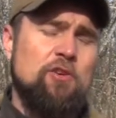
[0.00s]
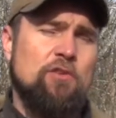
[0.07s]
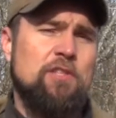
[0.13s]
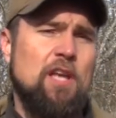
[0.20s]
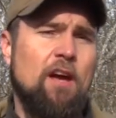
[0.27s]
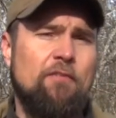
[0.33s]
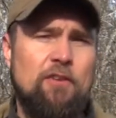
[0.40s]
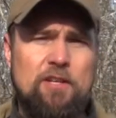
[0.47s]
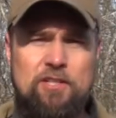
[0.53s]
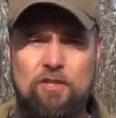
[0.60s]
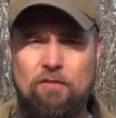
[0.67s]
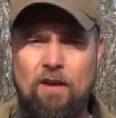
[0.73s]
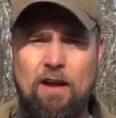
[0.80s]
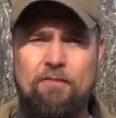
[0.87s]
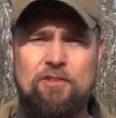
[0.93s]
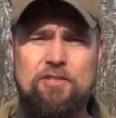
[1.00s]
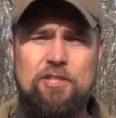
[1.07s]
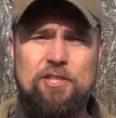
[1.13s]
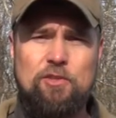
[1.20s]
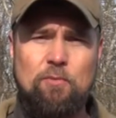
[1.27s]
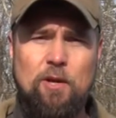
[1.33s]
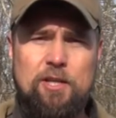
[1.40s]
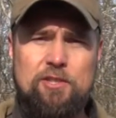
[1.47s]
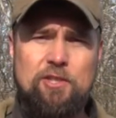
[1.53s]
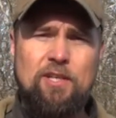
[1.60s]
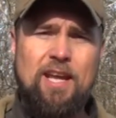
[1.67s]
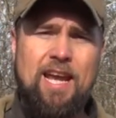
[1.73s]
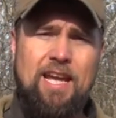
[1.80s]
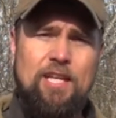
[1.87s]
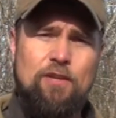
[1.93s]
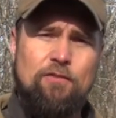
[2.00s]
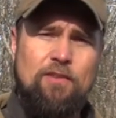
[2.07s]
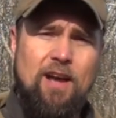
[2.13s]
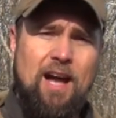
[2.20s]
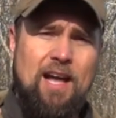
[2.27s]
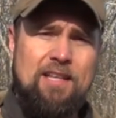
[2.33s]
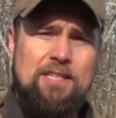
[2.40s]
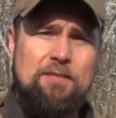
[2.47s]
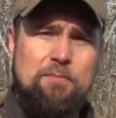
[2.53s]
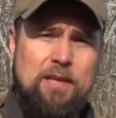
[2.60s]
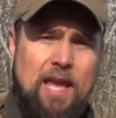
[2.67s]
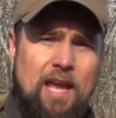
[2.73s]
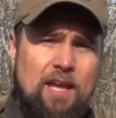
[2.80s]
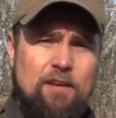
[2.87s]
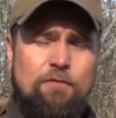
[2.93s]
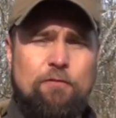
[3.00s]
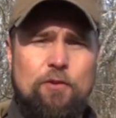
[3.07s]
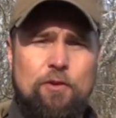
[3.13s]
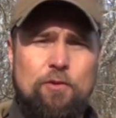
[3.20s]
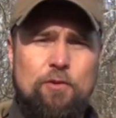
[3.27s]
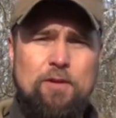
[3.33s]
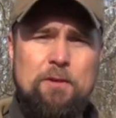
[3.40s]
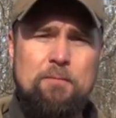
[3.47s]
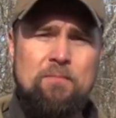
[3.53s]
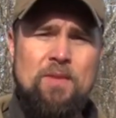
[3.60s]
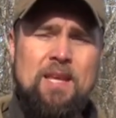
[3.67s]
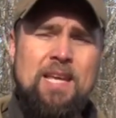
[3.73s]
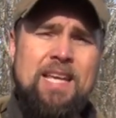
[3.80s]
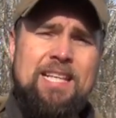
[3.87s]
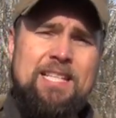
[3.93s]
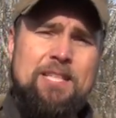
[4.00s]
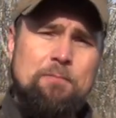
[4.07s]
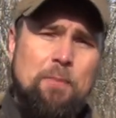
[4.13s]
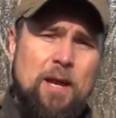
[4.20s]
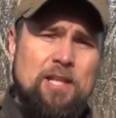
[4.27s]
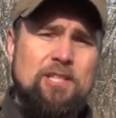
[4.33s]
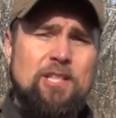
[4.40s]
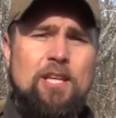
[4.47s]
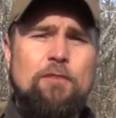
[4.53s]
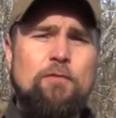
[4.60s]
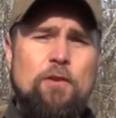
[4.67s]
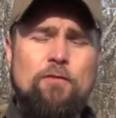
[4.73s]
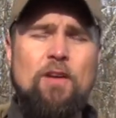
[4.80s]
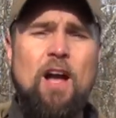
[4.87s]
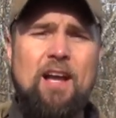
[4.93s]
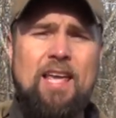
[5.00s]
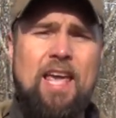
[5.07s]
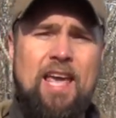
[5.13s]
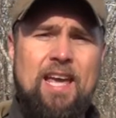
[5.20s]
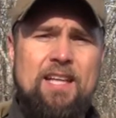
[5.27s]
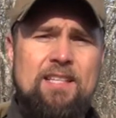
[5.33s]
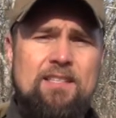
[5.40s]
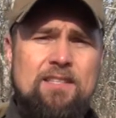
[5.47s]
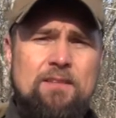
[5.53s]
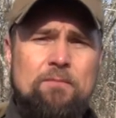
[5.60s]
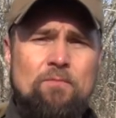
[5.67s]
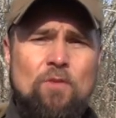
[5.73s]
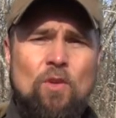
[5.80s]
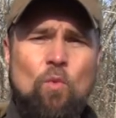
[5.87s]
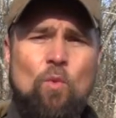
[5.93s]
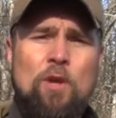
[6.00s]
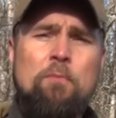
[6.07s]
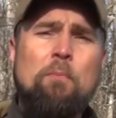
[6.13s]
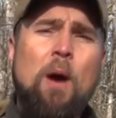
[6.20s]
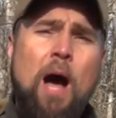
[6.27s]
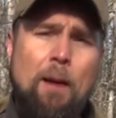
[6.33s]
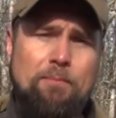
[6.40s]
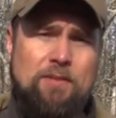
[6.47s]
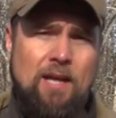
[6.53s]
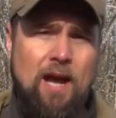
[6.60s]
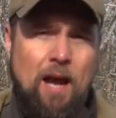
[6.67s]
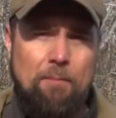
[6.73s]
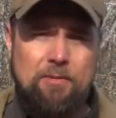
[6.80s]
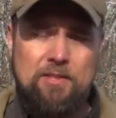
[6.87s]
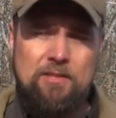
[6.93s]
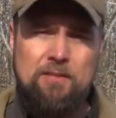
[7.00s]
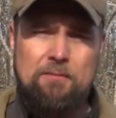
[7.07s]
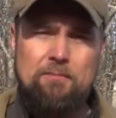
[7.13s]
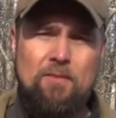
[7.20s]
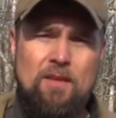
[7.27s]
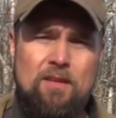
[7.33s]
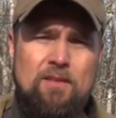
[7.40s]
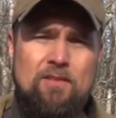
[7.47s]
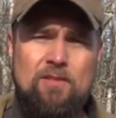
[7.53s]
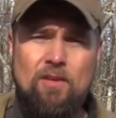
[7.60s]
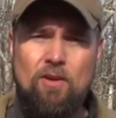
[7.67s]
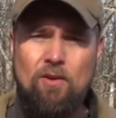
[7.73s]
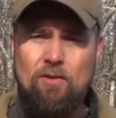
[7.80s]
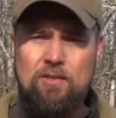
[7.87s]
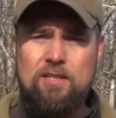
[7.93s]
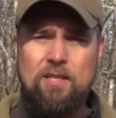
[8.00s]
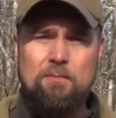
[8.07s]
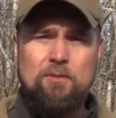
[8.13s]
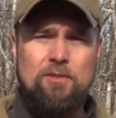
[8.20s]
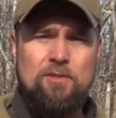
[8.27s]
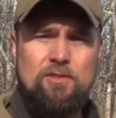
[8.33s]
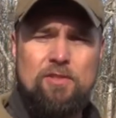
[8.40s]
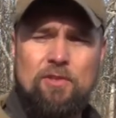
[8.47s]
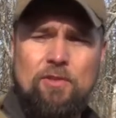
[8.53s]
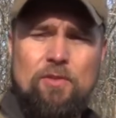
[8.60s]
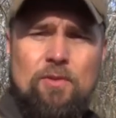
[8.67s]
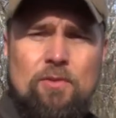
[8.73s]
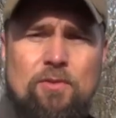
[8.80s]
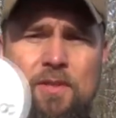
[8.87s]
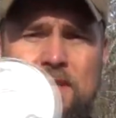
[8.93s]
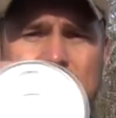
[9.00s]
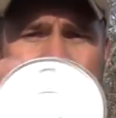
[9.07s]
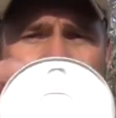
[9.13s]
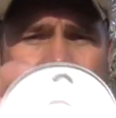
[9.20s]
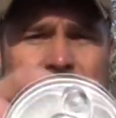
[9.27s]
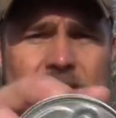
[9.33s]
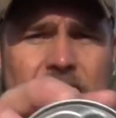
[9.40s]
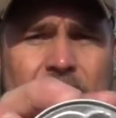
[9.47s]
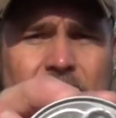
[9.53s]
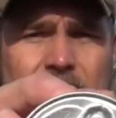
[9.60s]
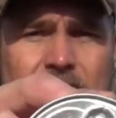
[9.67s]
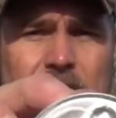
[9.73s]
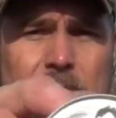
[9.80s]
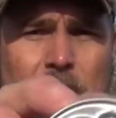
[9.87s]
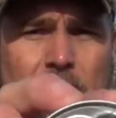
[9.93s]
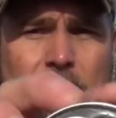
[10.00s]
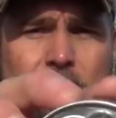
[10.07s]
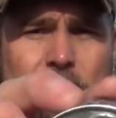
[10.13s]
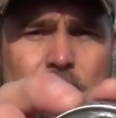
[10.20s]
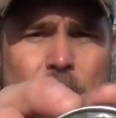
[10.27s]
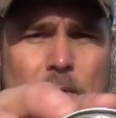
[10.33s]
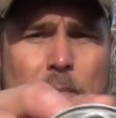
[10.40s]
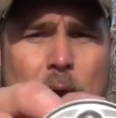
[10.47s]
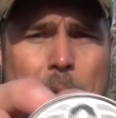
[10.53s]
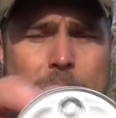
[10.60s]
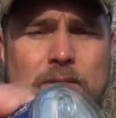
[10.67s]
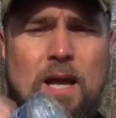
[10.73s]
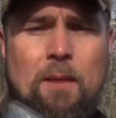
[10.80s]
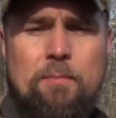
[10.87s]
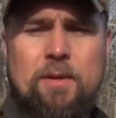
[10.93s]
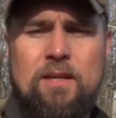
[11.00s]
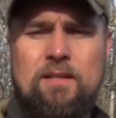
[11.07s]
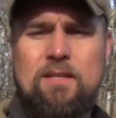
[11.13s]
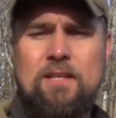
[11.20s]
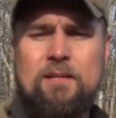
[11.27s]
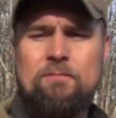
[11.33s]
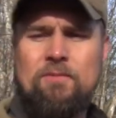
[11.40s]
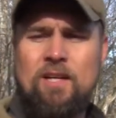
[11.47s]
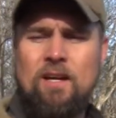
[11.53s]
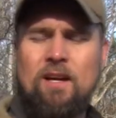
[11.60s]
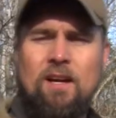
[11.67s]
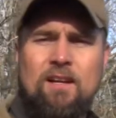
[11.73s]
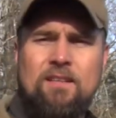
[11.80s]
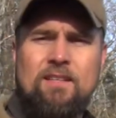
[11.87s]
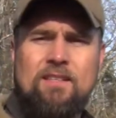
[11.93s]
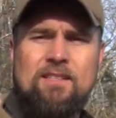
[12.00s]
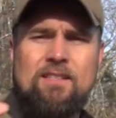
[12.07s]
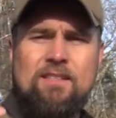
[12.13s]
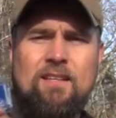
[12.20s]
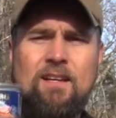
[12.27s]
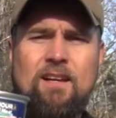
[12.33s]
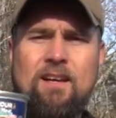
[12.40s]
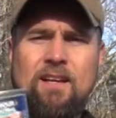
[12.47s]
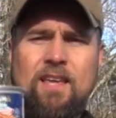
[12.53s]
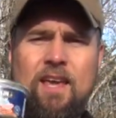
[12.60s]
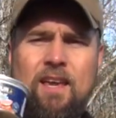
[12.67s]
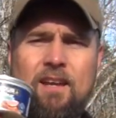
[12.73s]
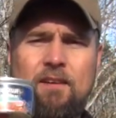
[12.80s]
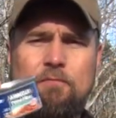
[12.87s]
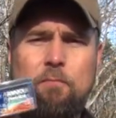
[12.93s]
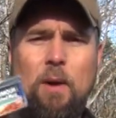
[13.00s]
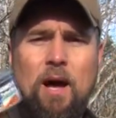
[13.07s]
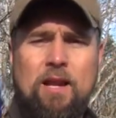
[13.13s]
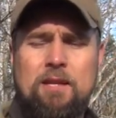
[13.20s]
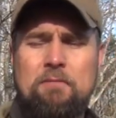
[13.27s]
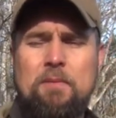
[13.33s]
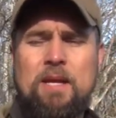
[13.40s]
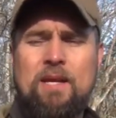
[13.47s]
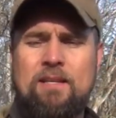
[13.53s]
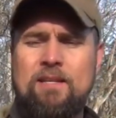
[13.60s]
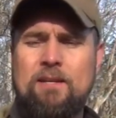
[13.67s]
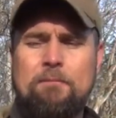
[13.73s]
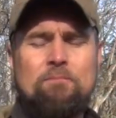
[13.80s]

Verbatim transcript: yourself in a survival situation and you've got some canned food, especially if you've got cans with pop tops. So similar to this can here, everybody knows what a pop top is. Uh, this is a, a can of potted meat.